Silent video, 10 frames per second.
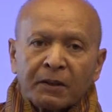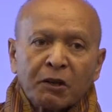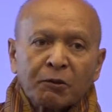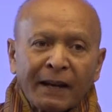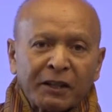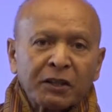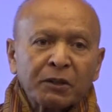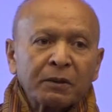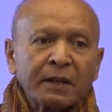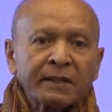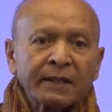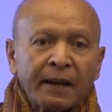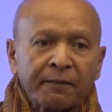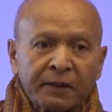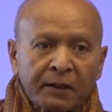direction to the
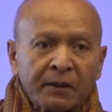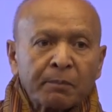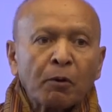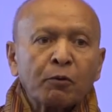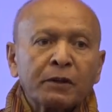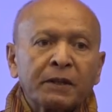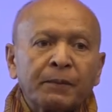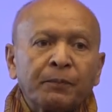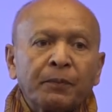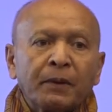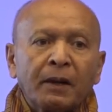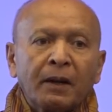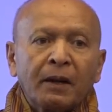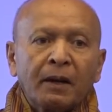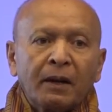safety of the port.
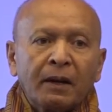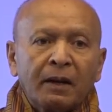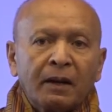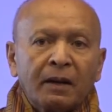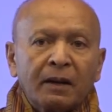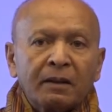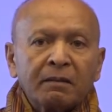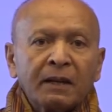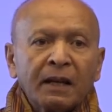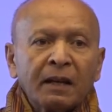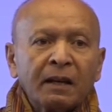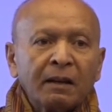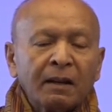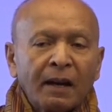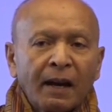
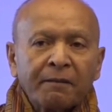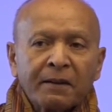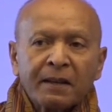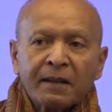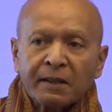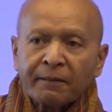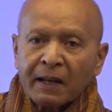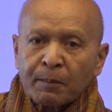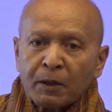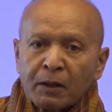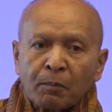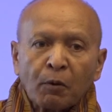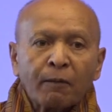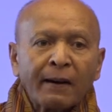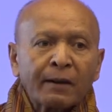Today, everything is available in the
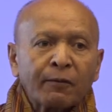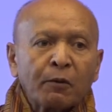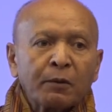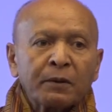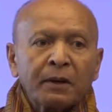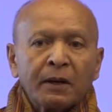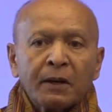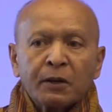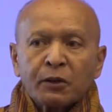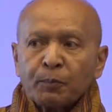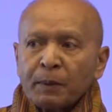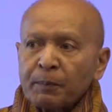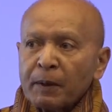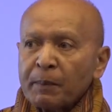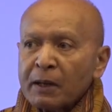mobile phone, so
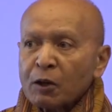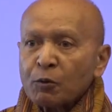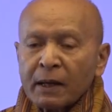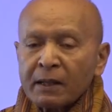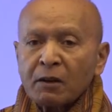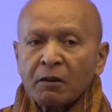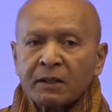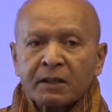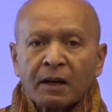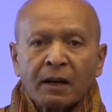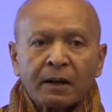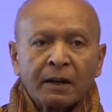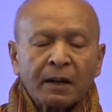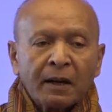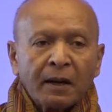people may not look at the North Star.
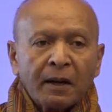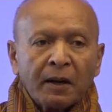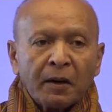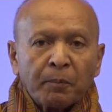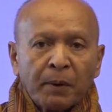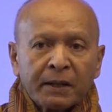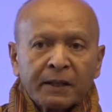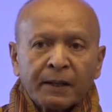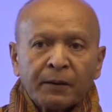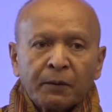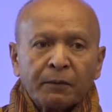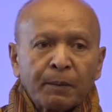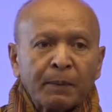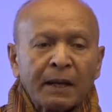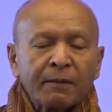But we
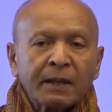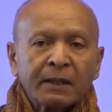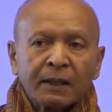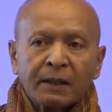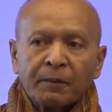believe that